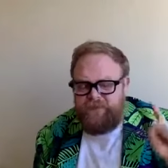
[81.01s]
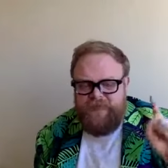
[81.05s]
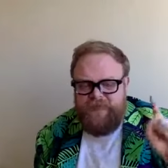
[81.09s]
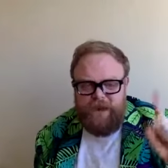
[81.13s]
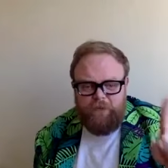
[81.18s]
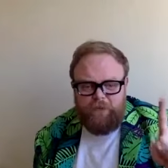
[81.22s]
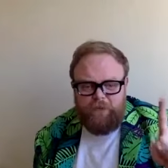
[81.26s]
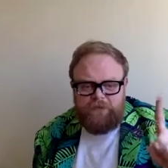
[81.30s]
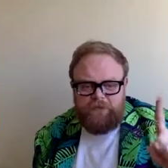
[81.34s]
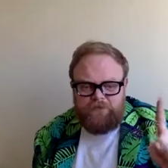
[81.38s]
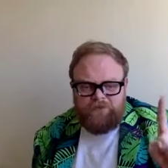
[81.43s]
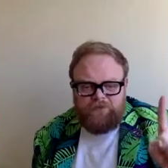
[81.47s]

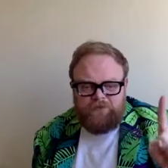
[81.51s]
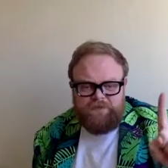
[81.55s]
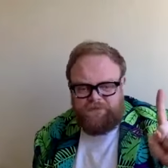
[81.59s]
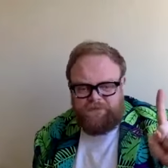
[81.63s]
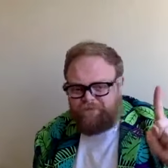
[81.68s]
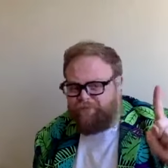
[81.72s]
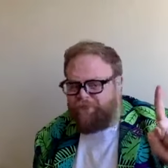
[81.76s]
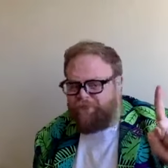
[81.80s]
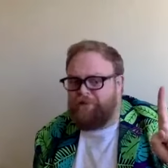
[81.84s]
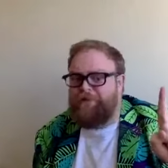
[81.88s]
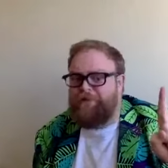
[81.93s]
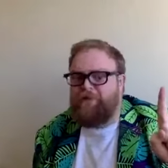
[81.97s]
That was,
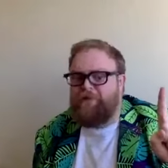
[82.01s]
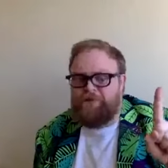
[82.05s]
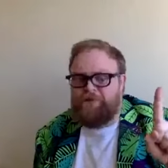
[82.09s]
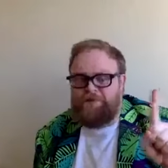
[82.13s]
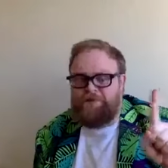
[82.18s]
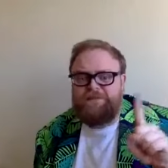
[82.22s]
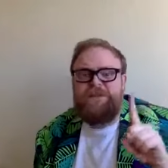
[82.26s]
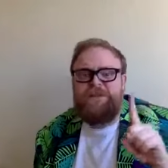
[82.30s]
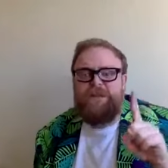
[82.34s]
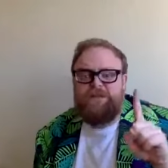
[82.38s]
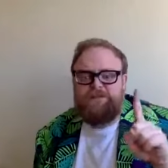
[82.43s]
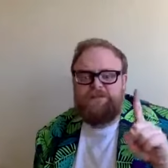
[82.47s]

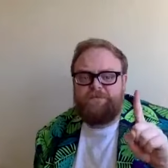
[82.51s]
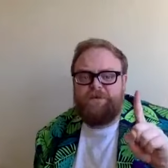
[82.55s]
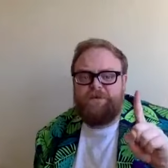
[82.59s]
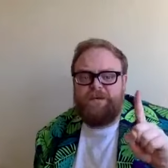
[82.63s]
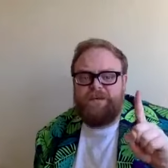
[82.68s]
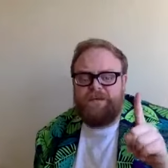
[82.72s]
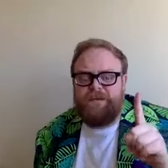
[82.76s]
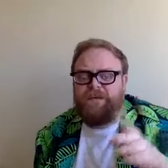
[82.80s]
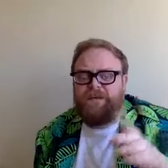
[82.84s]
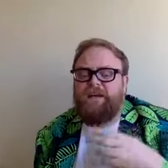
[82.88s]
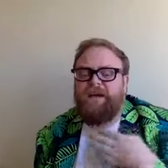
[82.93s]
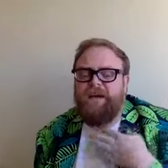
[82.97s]
excuse
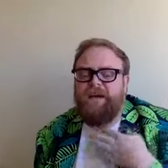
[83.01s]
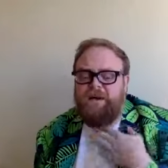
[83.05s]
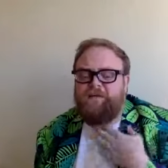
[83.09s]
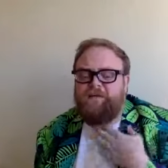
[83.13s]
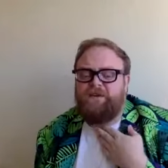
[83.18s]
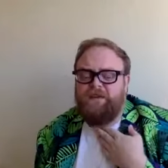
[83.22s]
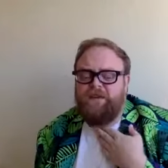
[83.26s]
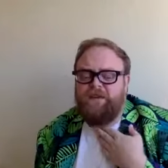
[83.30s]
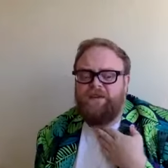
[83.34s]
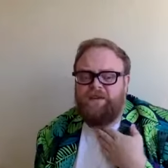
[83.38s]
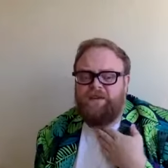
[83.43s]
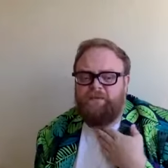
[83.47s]
me,
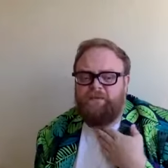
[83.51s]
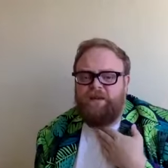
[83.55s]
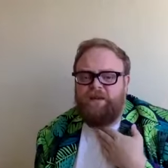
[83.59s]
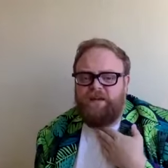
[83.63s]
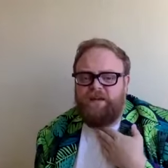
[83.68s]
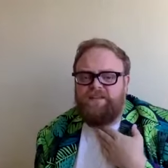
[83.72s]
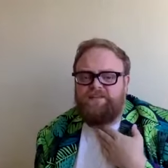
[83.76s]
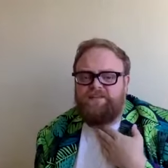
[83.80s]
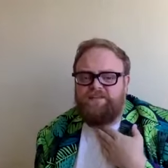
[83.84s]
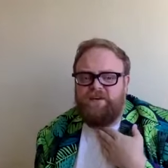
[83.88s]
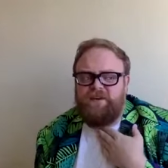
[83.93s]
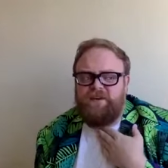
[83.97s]
I'm getting a
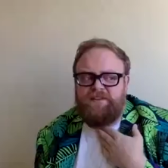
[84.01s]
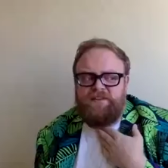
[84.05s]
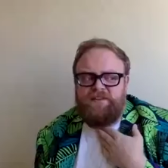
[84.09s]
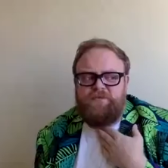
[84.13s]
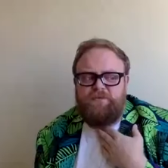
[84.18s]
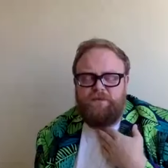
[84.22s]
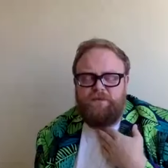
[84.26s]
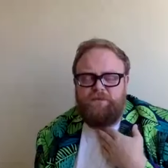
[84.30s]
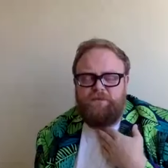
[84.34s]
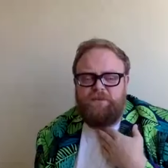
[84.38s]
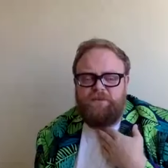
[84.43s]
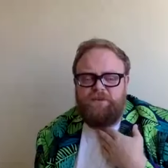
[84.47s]
bit
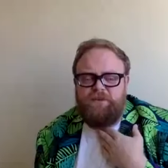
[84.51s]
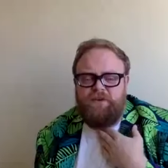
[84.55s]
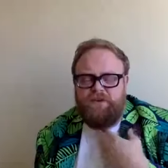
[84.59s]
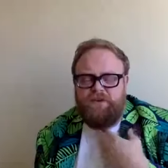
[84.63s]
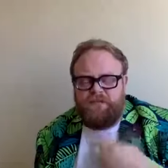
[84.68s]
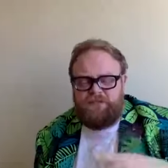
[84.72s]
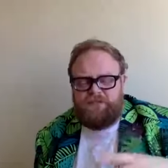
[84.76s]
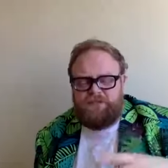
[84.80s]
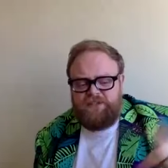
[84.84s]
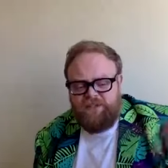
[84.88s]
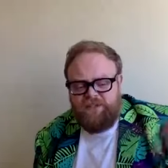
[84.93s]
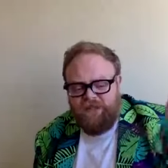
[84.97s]
excited with my
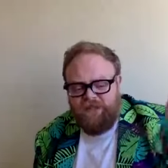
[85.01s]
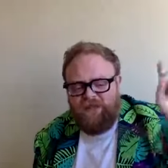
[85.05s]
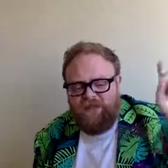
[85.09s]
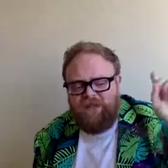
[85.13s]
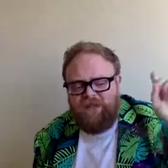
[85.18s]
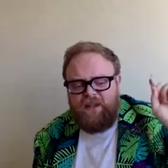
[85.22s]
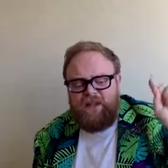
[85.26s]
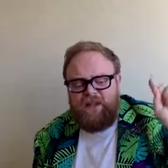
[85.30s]
knowledge.